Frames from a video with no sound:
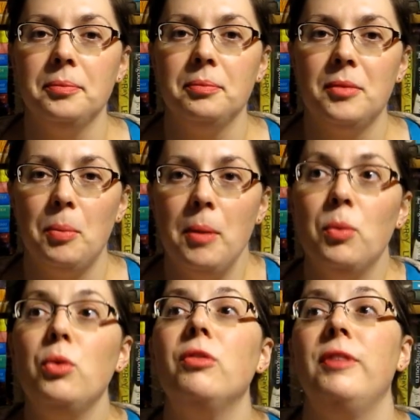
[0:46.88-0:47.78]
the
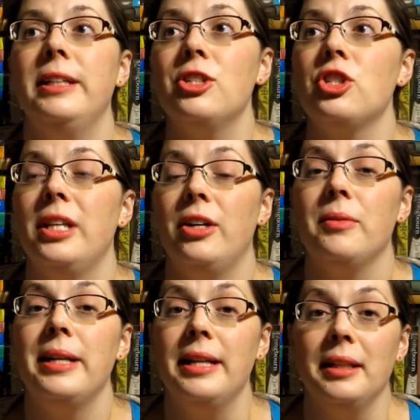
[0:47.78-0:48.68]
people who finished, they're
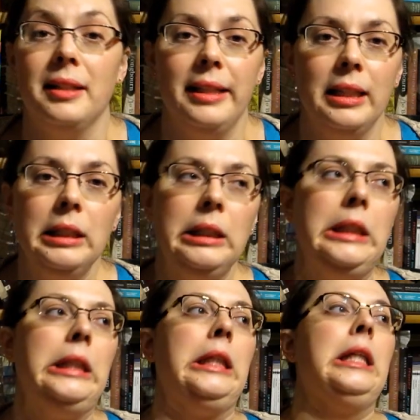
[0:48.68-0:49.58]
reading like
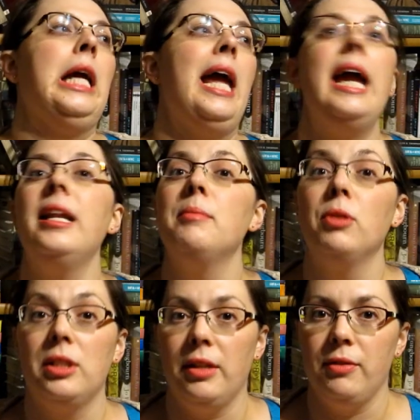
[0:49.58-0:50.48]
80
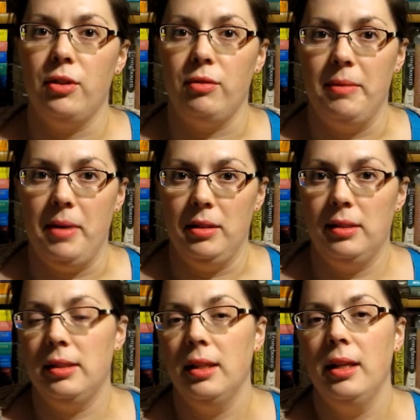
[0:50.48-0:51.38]
books every 3
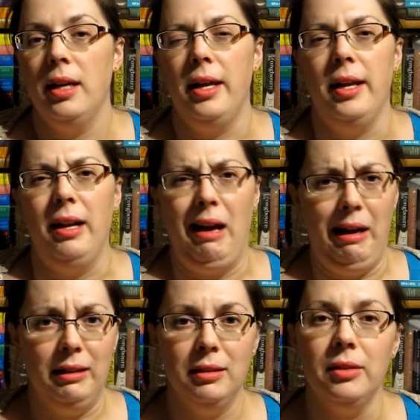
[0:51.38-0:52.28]
months. And
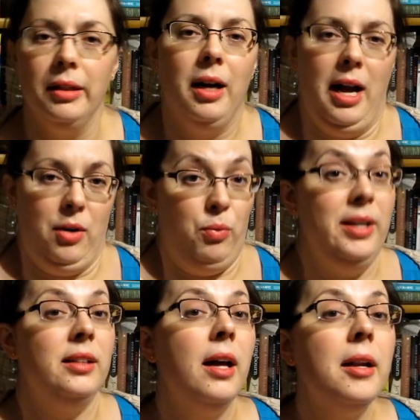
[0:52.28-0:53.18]
I don't know, I
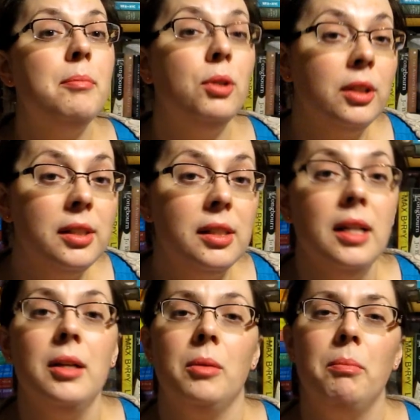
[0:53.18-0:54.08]
read a lot of books,
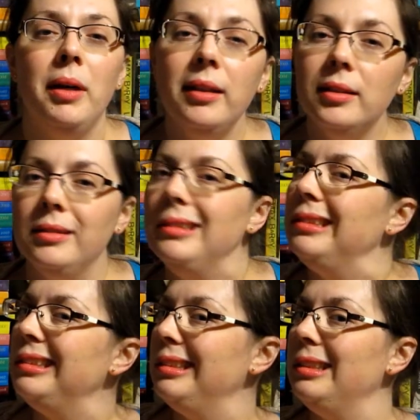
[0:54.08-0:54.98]
but
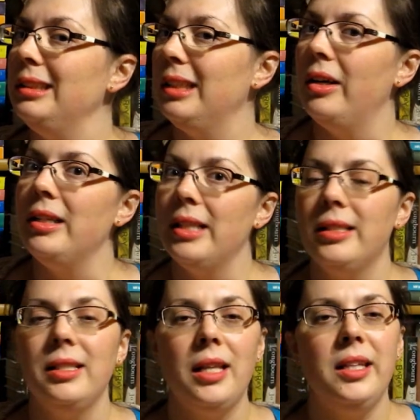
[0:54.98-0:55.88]
you know,
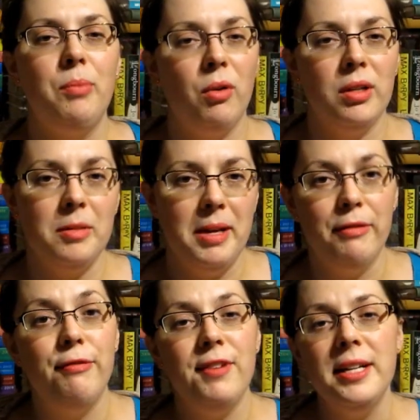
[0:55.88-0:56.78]
it's not that important to me
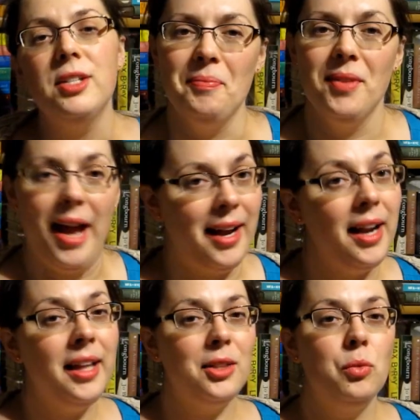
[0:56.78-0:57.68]
to finish. I kind
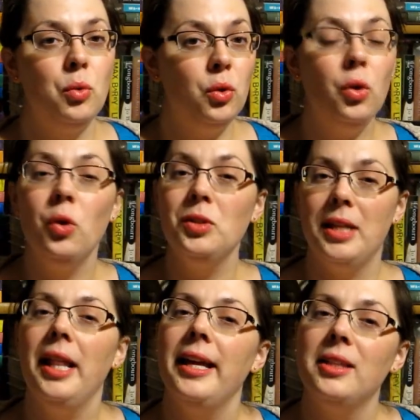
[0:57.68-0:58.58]
of like the rules,
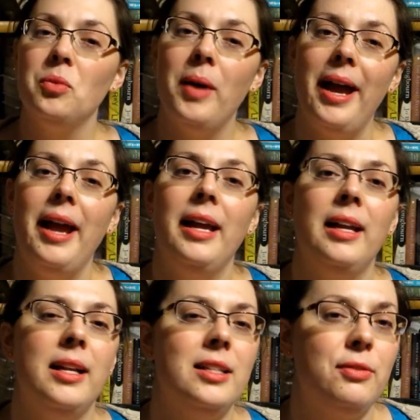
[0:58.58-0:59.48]
and I like the way
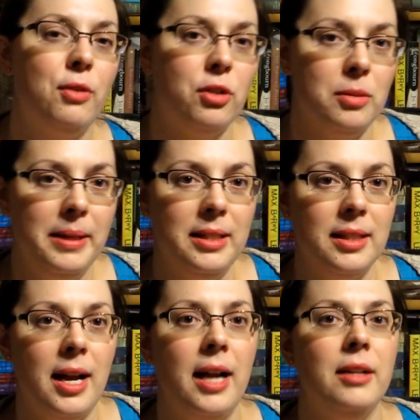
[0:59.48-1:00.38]
it has forced me
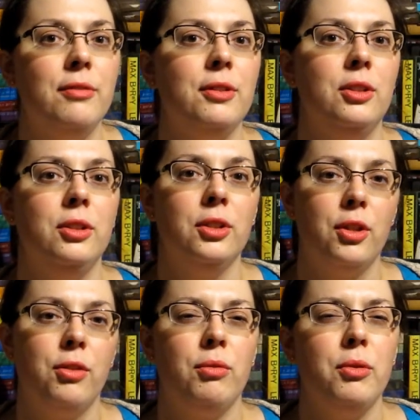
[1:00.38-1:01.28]
to kind of look
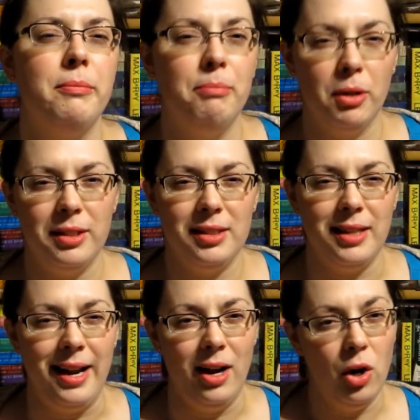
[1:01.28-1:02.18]
through books that
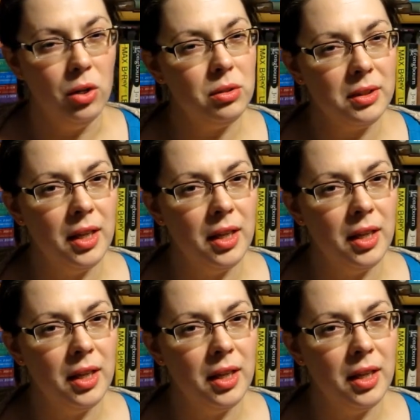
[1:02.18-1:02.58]
I own